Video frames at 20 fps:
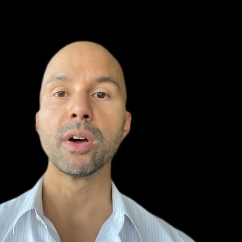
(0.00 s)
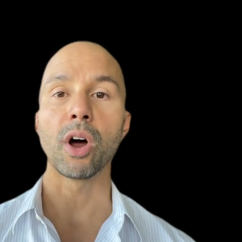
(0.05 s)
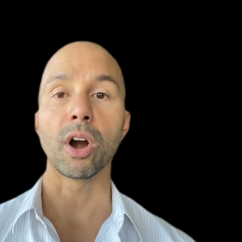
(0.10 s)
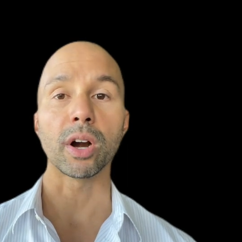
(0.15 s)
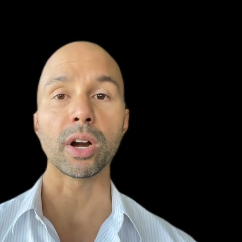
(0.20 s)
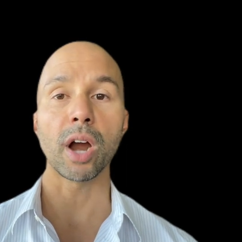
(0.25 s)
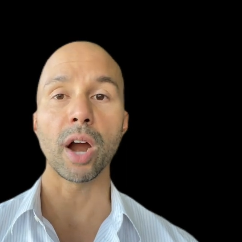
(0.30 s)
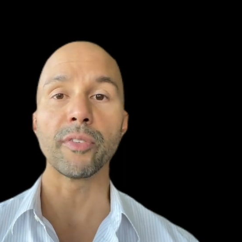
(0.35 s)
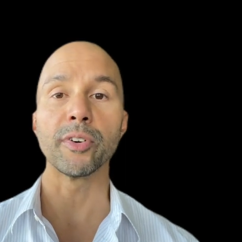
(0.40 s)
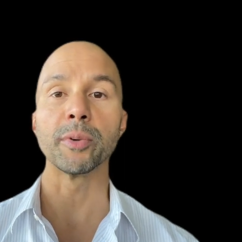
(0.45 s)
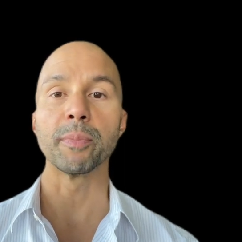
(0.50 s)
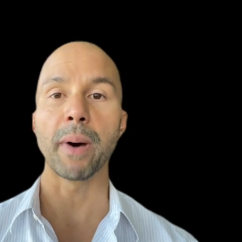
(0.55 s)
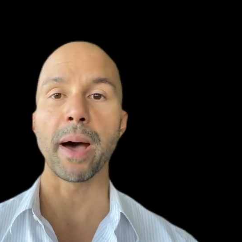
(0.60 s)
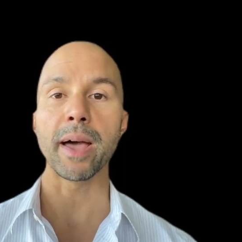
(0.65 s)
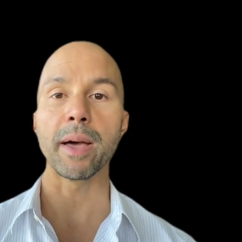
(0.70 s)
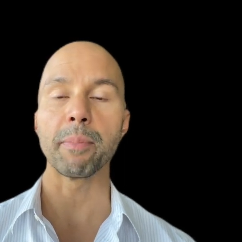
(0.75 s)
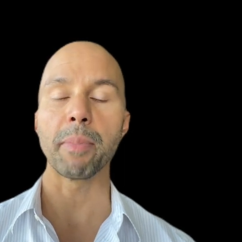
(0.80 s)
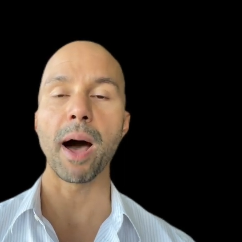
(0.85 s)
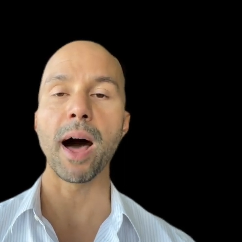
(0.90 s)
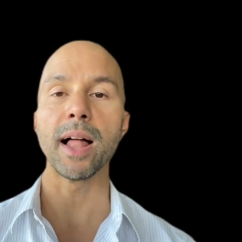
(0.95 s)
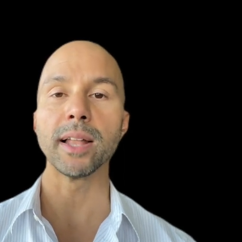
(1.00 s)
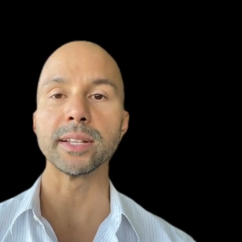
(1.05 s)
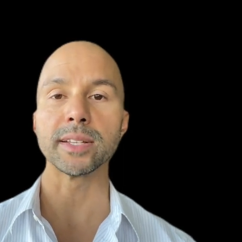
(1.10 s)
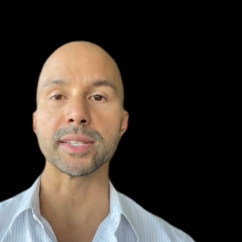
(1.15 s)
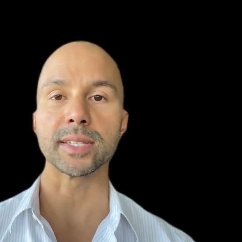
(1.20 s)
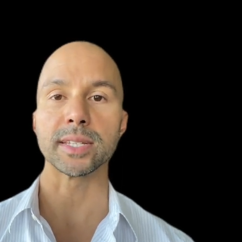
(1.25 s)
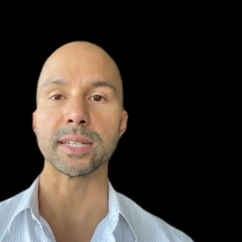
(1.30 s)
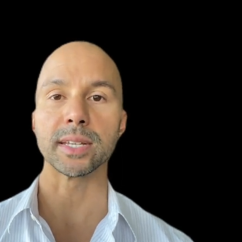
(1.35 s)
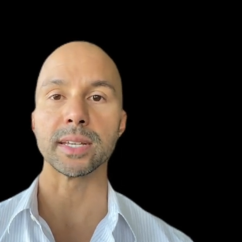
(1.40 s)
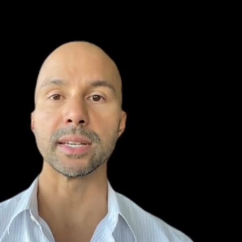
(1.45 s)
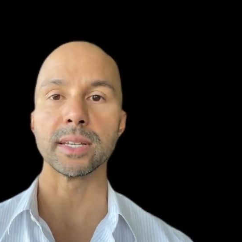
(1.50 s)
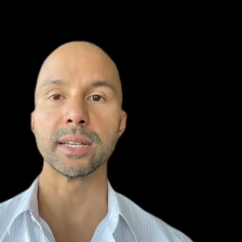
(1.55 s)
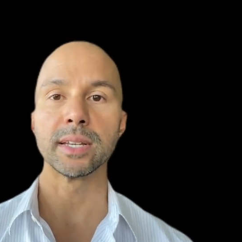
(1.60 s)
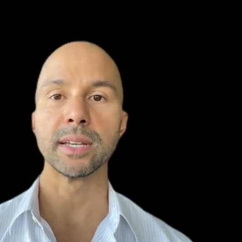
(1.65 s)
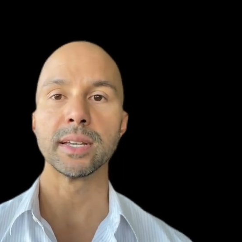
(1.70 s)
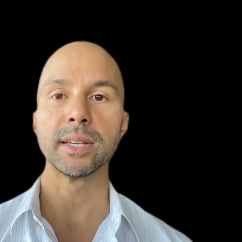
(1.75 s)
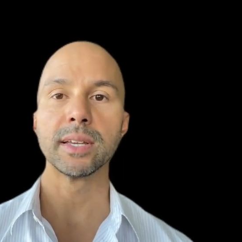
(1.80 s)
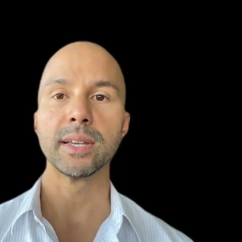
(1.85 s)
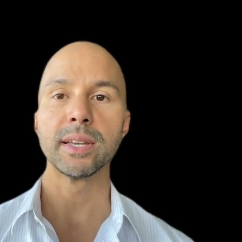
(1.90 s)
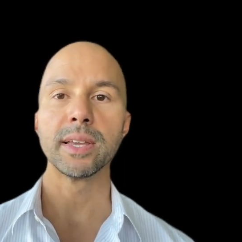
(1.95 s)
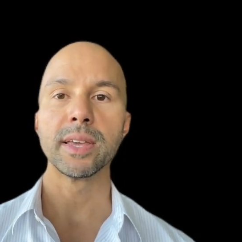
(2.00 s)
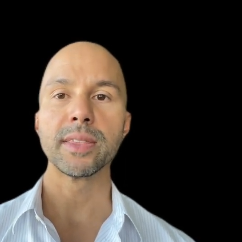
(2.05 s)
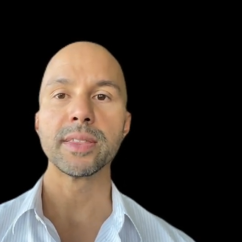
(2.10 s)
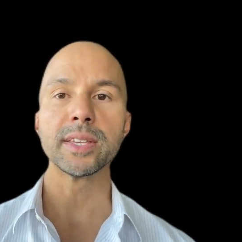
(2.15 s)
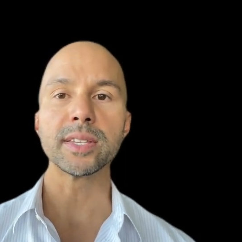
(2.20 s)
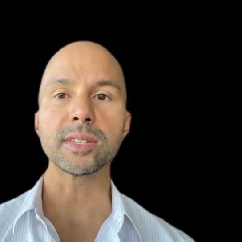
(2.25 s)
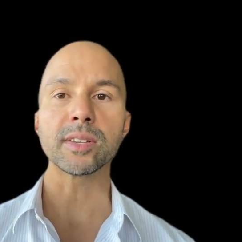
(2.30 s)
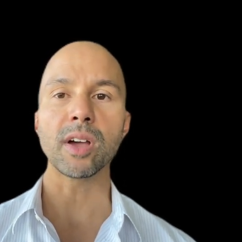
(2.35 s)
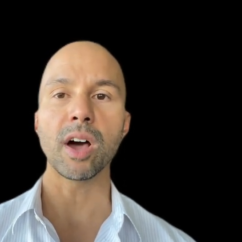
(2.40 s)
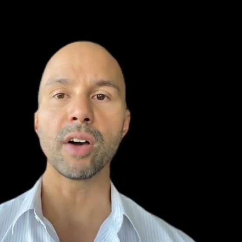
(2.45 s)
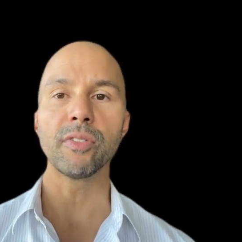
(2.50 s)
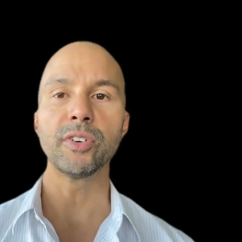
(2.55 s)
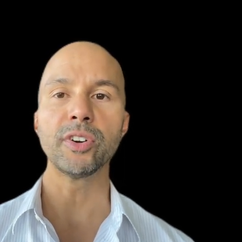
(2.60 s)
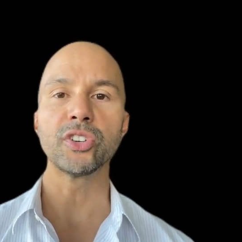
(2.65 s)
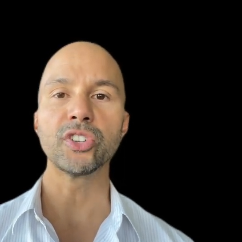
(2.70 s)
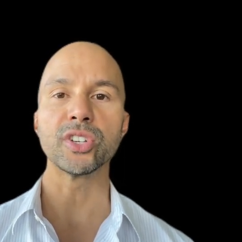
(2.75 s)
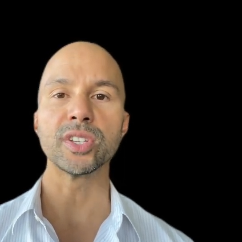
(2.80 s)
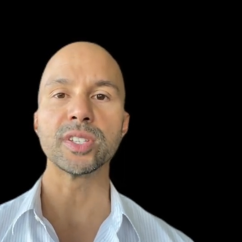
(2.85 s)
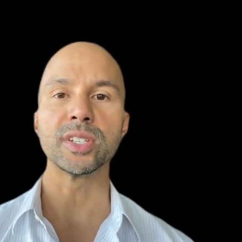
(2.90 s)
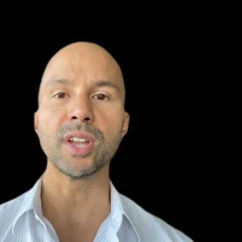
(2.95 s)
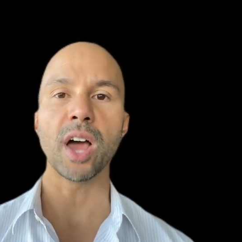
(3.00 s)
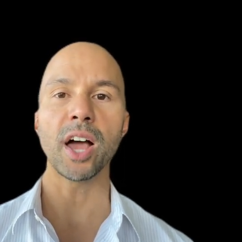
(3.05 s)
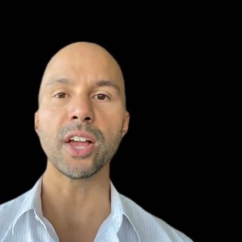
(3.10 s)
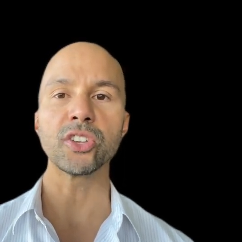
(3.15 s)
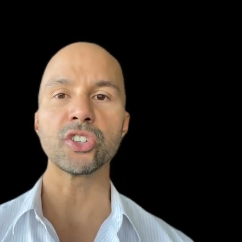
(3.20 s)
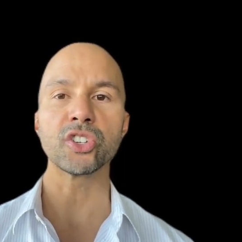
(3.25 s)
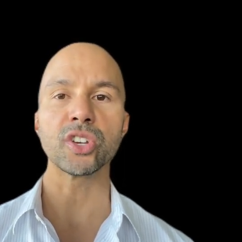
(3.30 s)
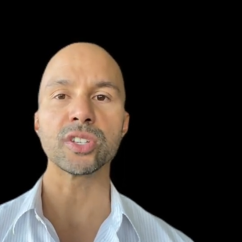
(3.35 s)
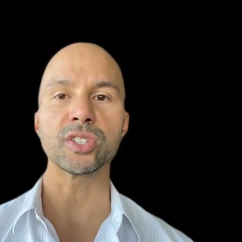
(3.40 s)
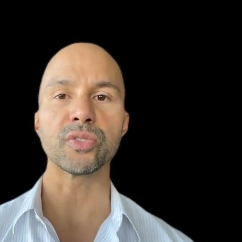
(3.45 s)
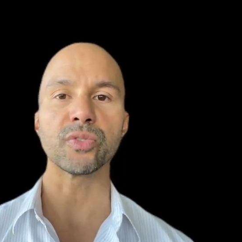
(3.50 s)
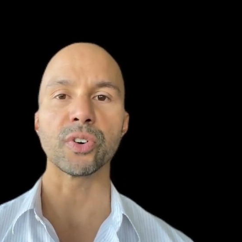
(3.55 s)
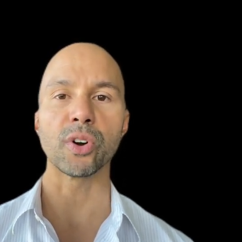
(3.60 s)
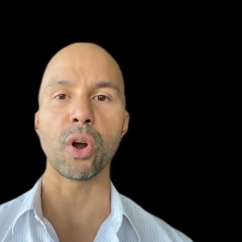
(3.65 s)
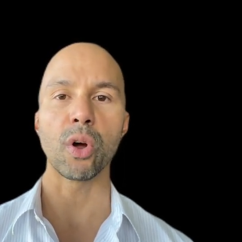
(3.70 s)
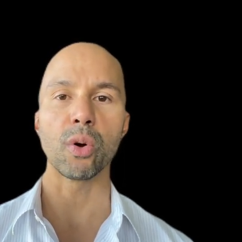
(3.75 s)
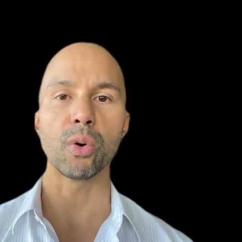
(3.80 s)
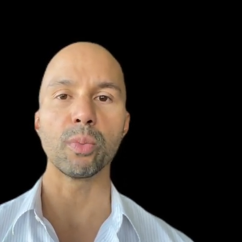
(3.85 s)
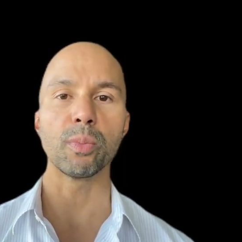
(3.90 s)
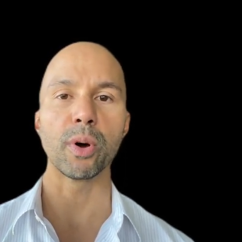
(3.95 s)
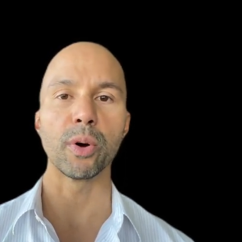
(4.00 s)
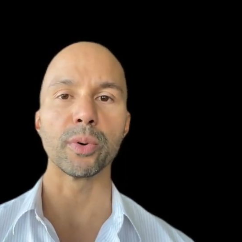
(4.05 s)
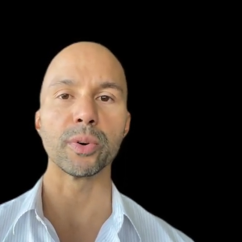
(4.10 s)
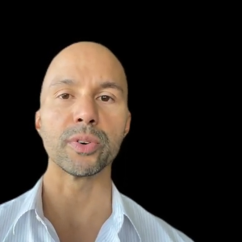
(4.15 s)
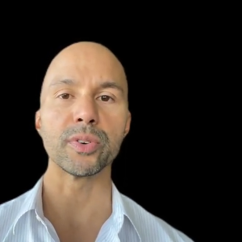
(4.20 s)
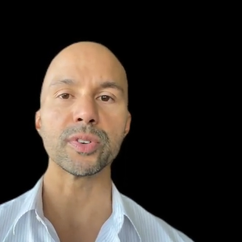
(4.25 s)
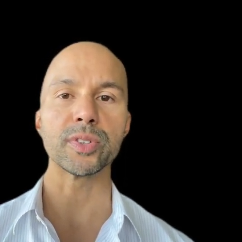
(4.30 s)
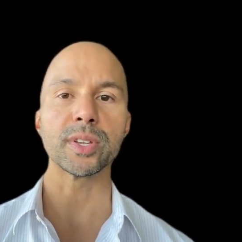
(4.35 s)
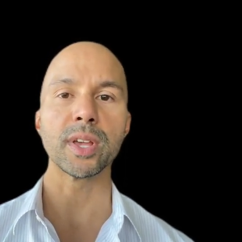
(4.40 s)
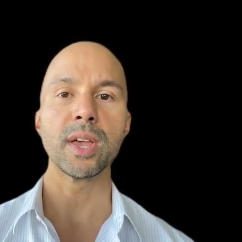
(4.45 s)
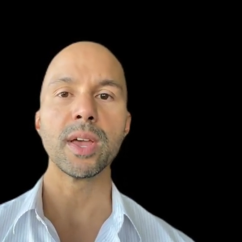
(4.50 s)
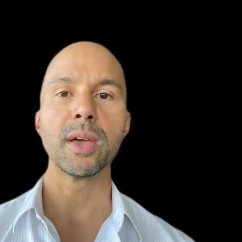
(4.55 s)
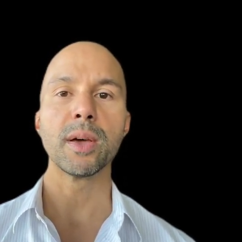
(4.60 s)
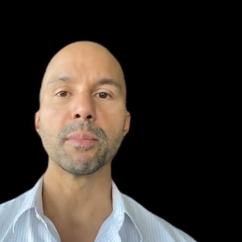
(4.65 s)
are covered by a policy. This coverage is not just for homeowners,